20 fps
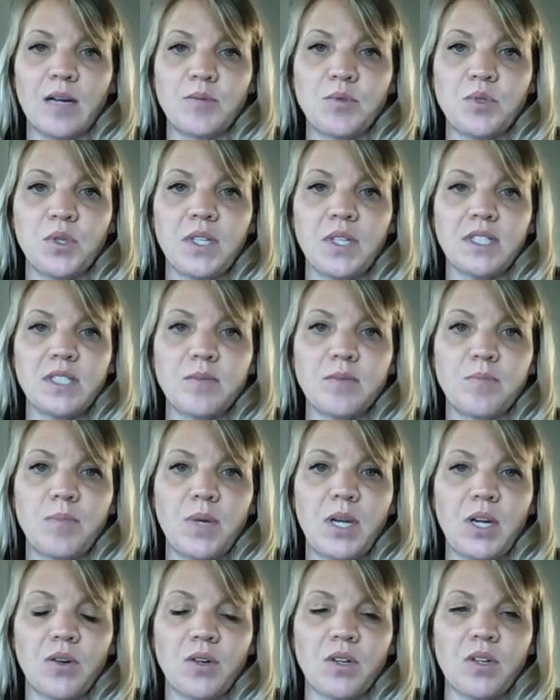
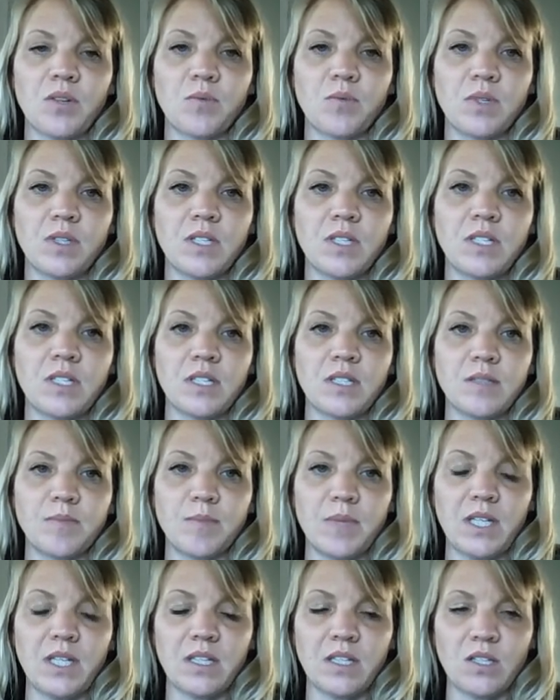transparent really does
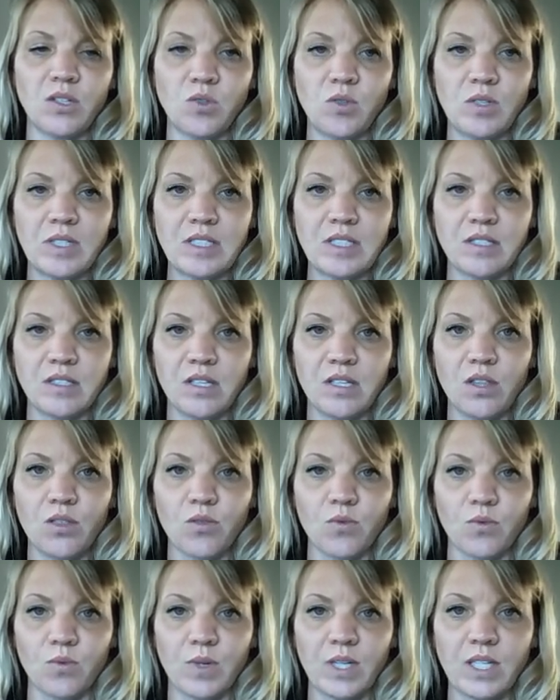mean that you can see
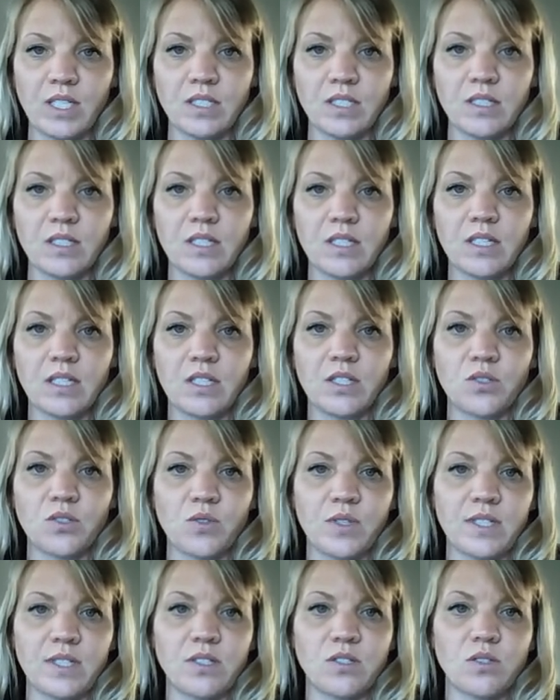through it.
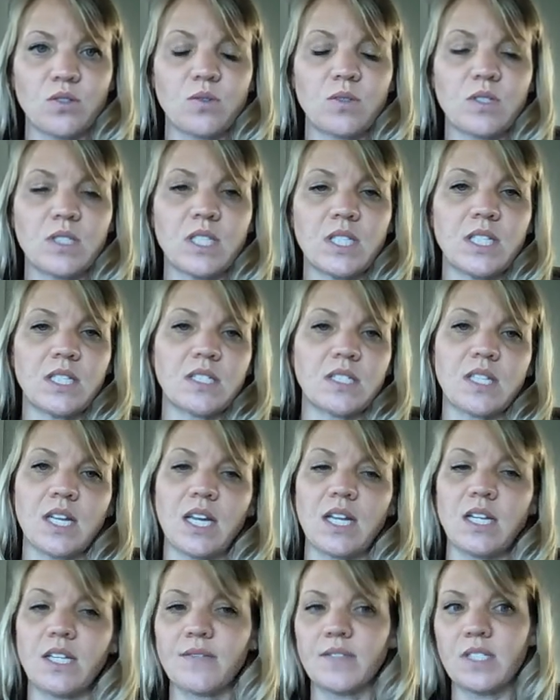Translucent is
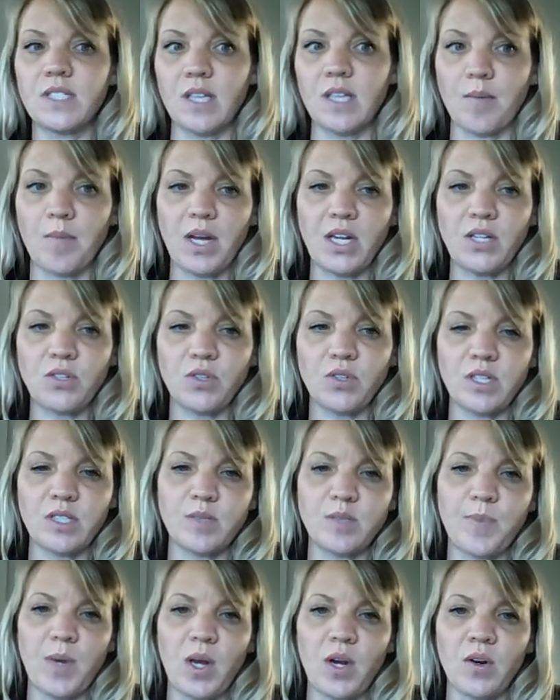kind of
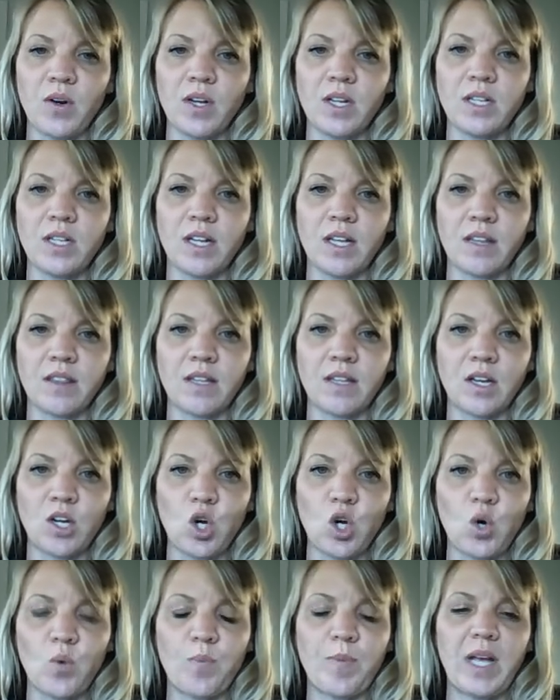semi-transparent, and then
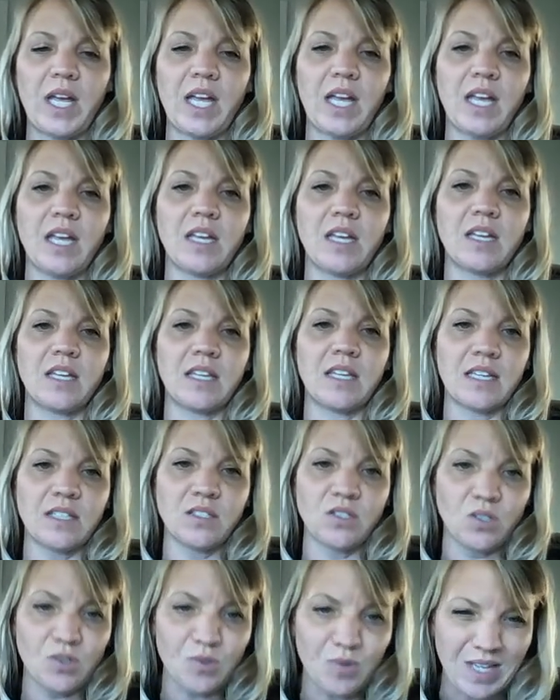opaque,
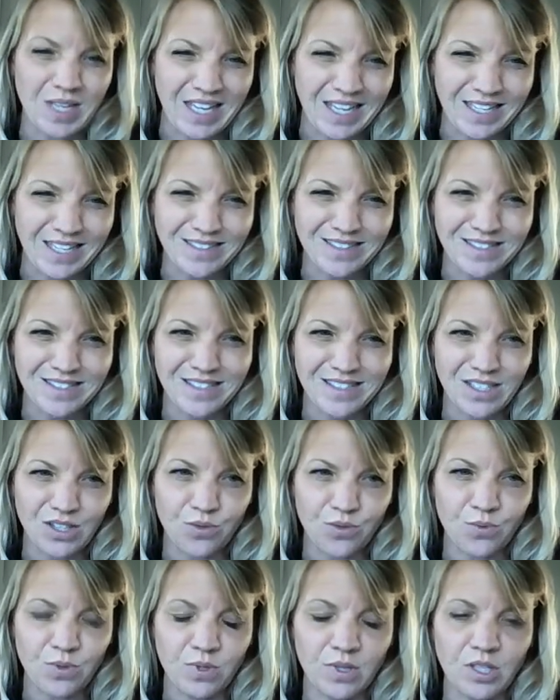yes, you can see
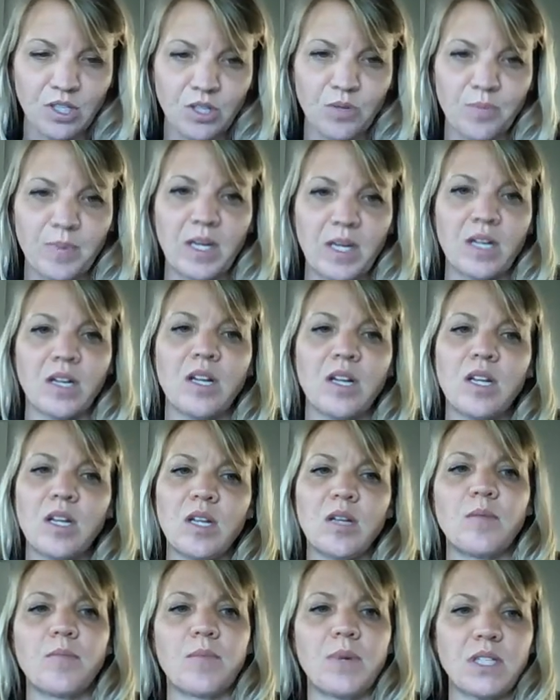through it a little bit,
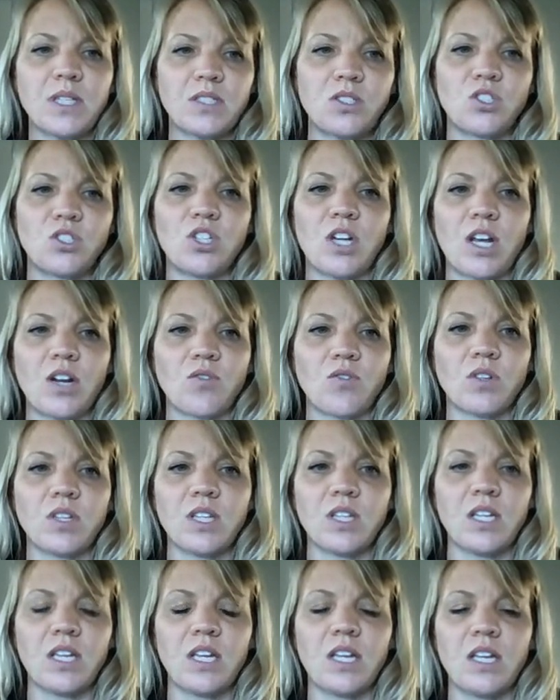but it's
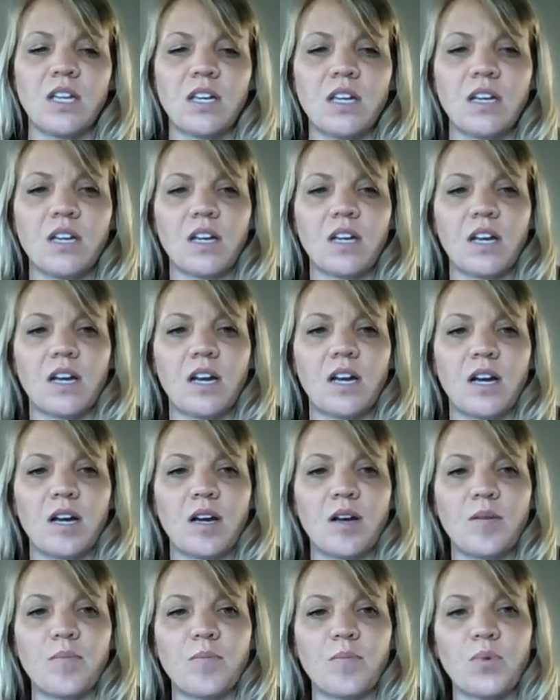generally
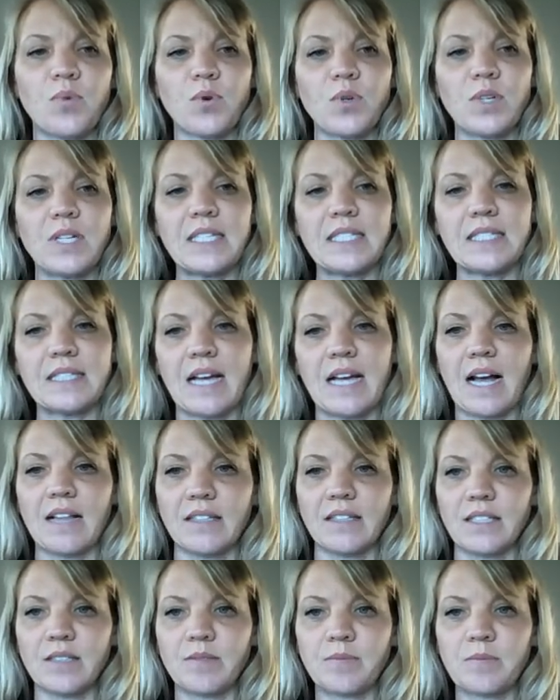pretty
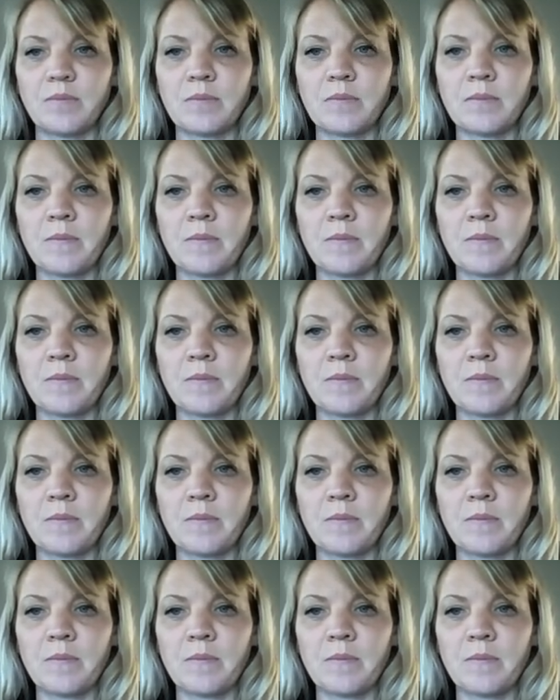solid.